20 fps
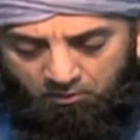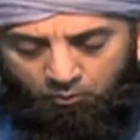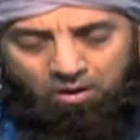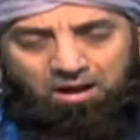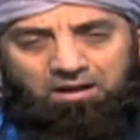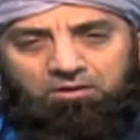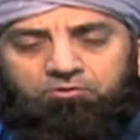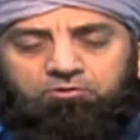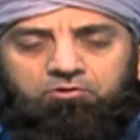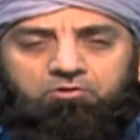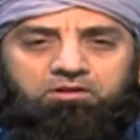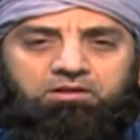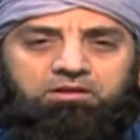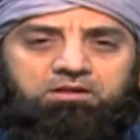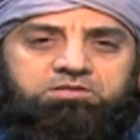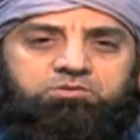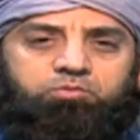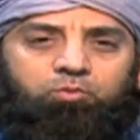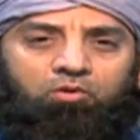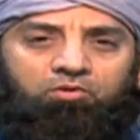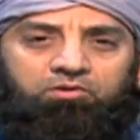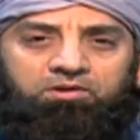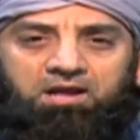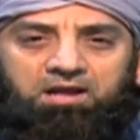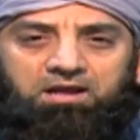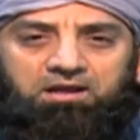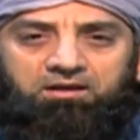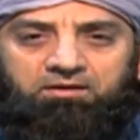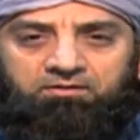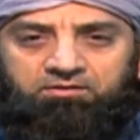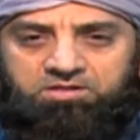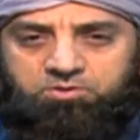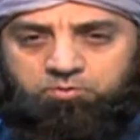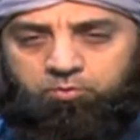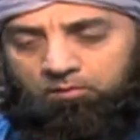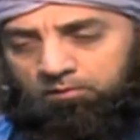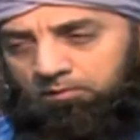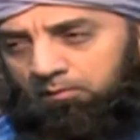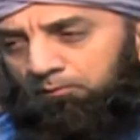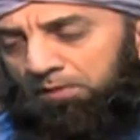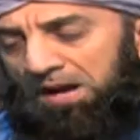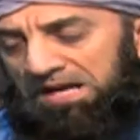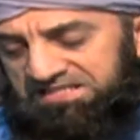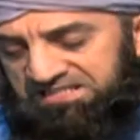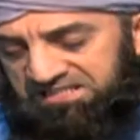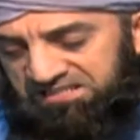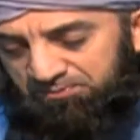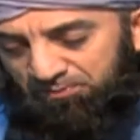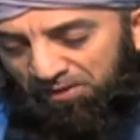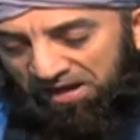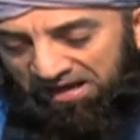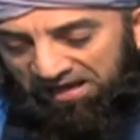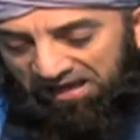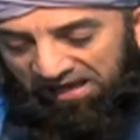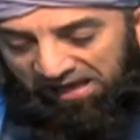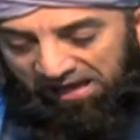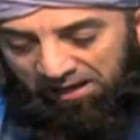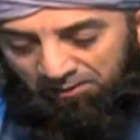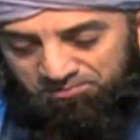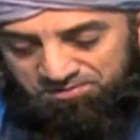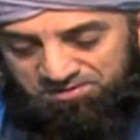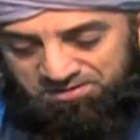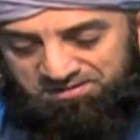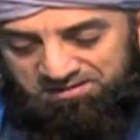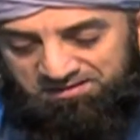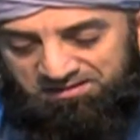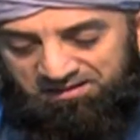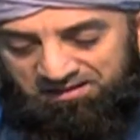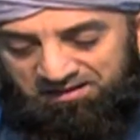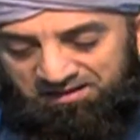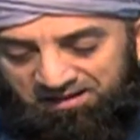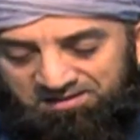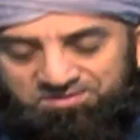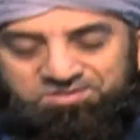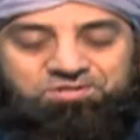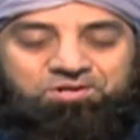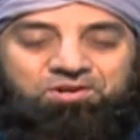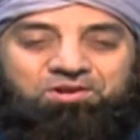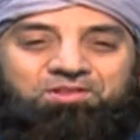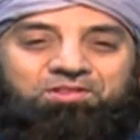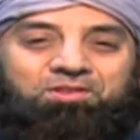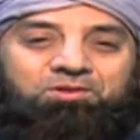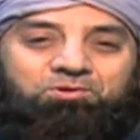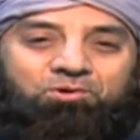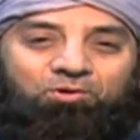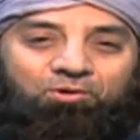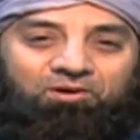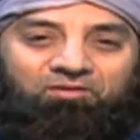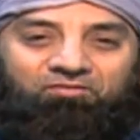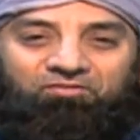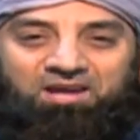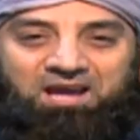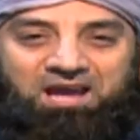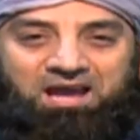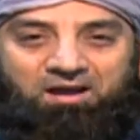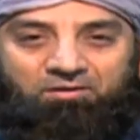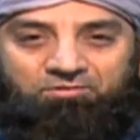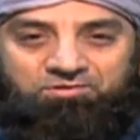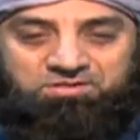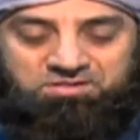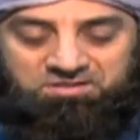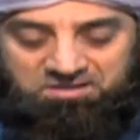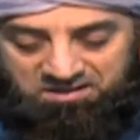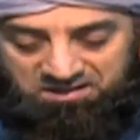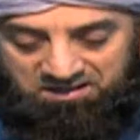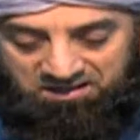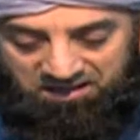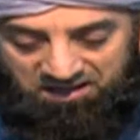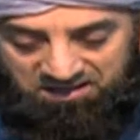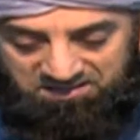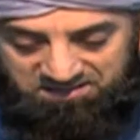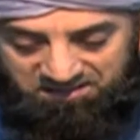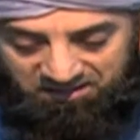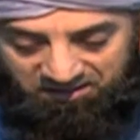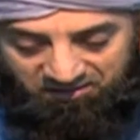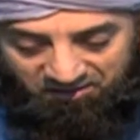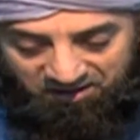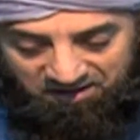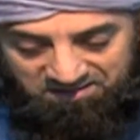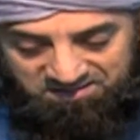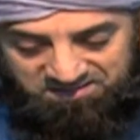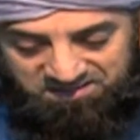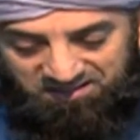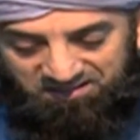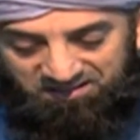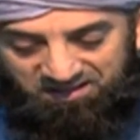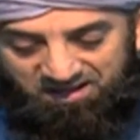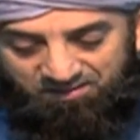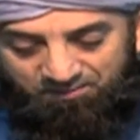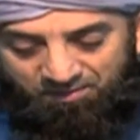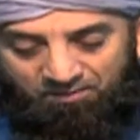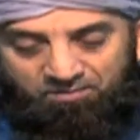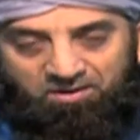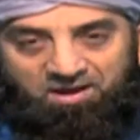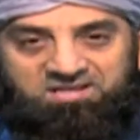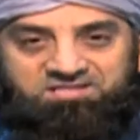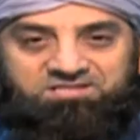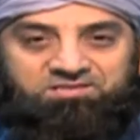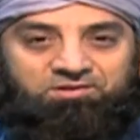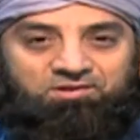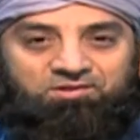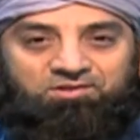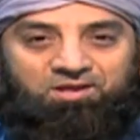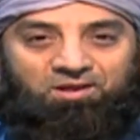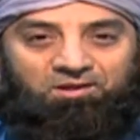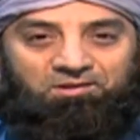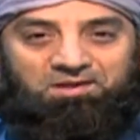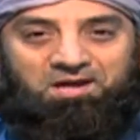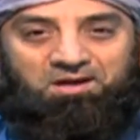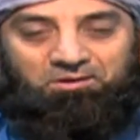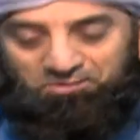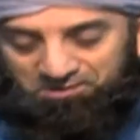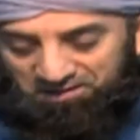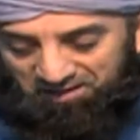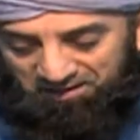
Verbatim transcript: While doing this one day, this woman passes by a house, and stood in the door of the house is the great Sayyidina Imam Hassan radiallahu